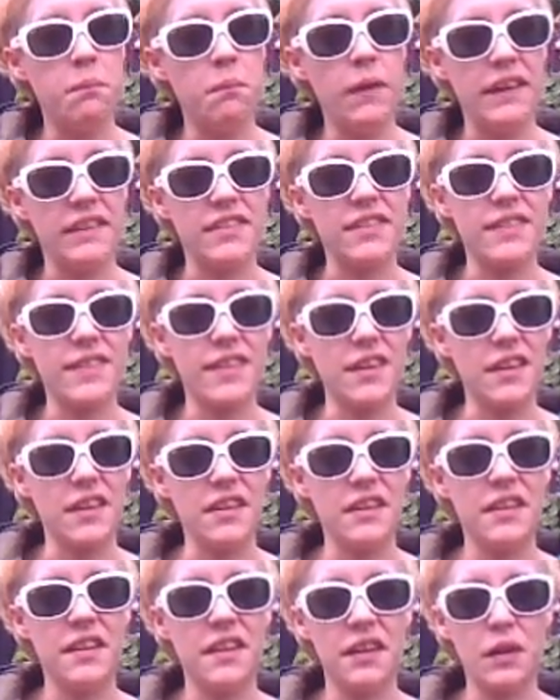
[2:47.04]
It's
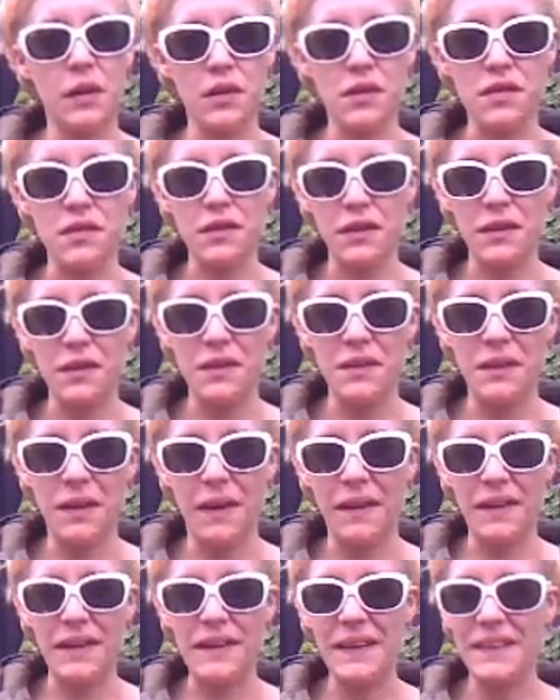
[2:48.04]
the constant
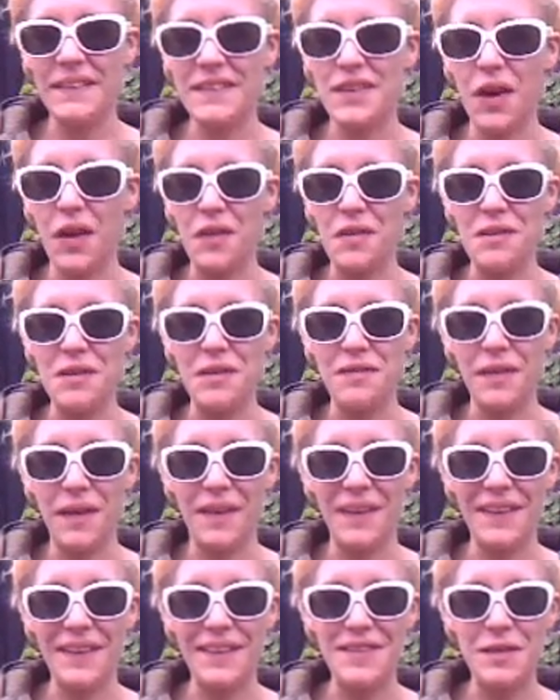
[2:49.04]
tone of
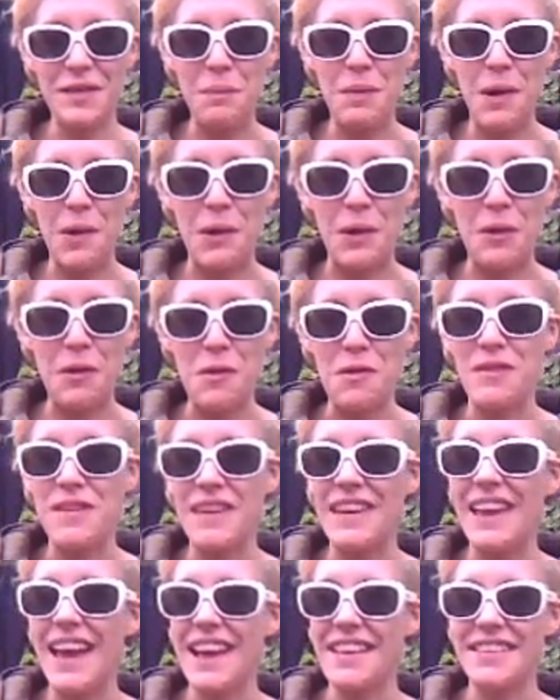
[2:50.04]

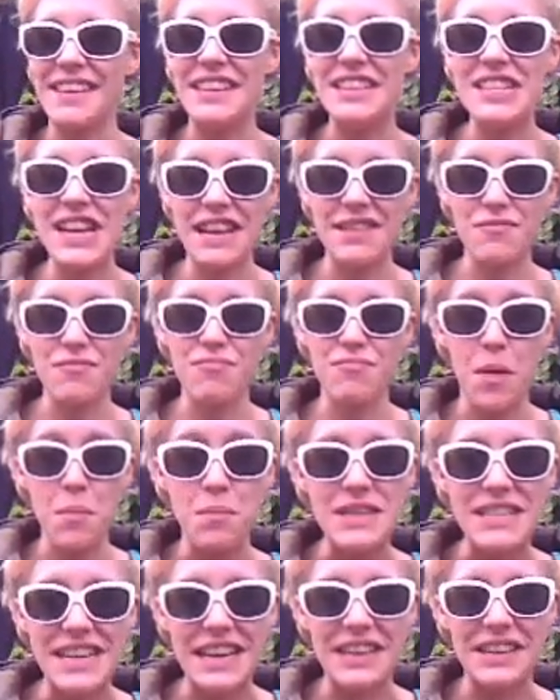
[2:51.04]
superiority as he chats
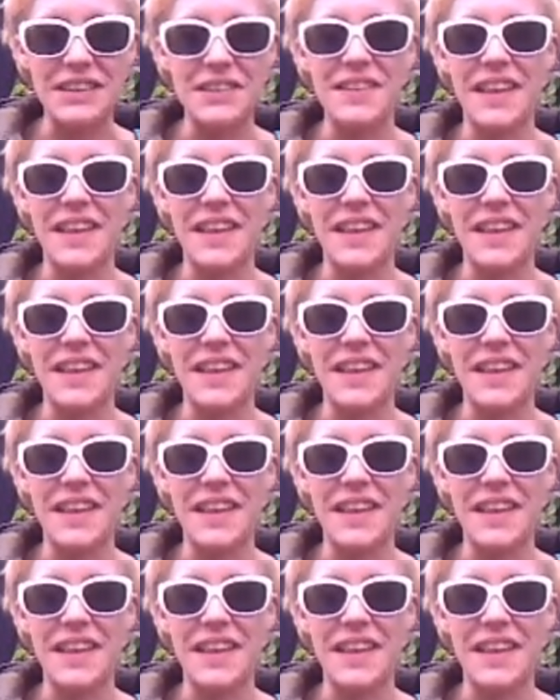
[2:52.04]
rubbish at you.